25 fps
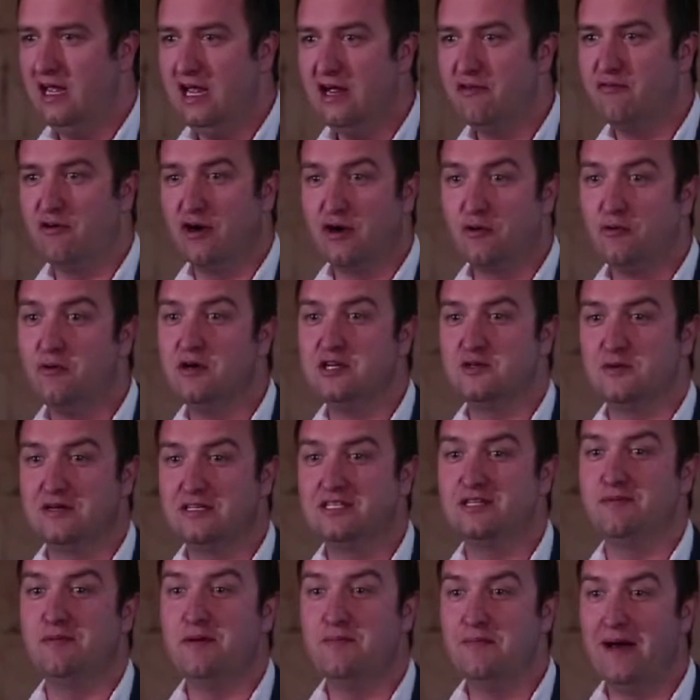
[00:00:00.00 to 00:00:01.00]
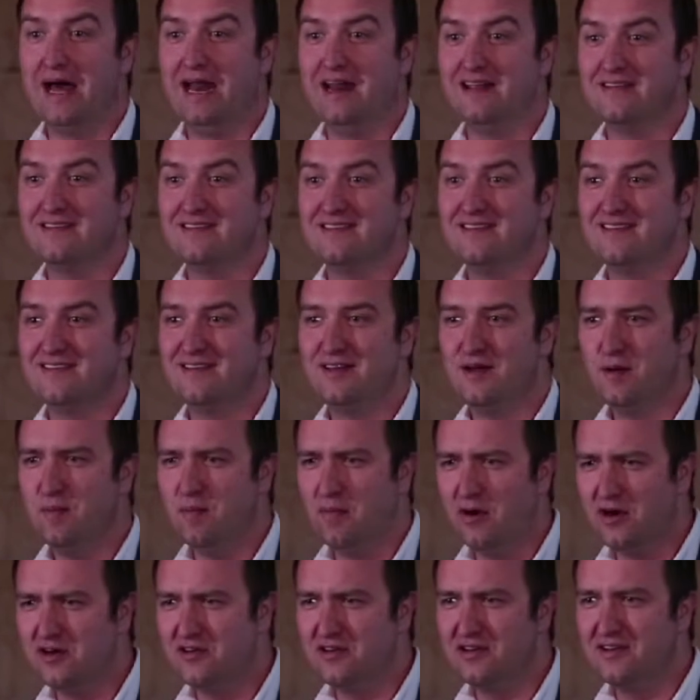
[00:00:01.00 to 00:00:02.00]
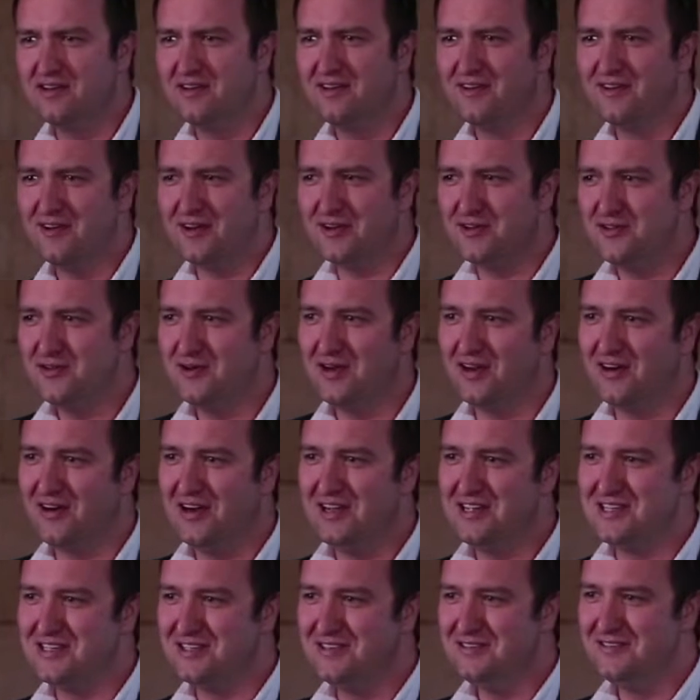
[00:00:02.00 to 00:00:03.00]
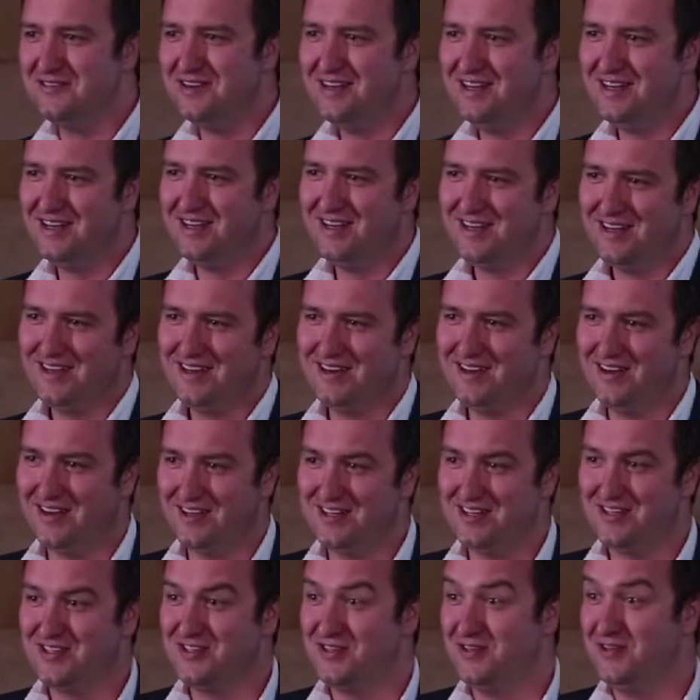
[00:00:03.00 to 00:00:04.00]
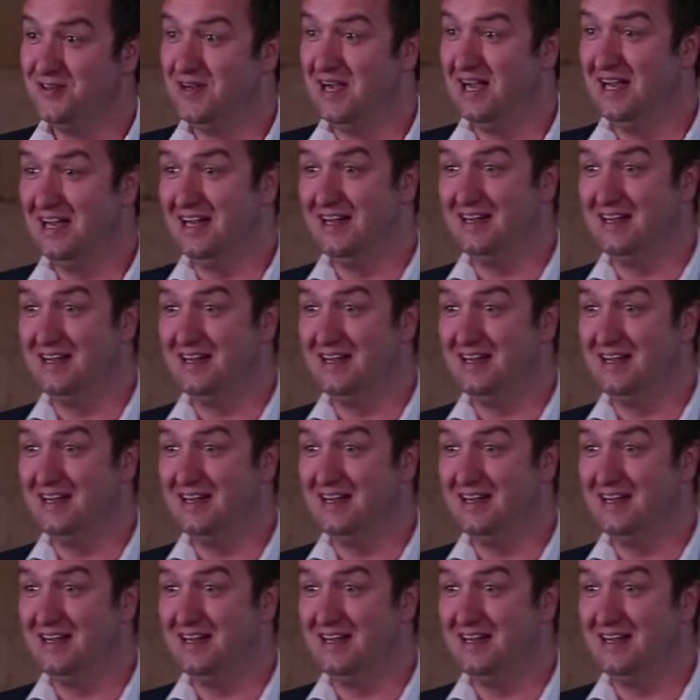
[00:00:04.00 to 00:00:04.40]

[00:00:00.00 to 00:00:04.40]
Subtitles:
everyone always wants to be balanced, moderate, not too aggressive, not too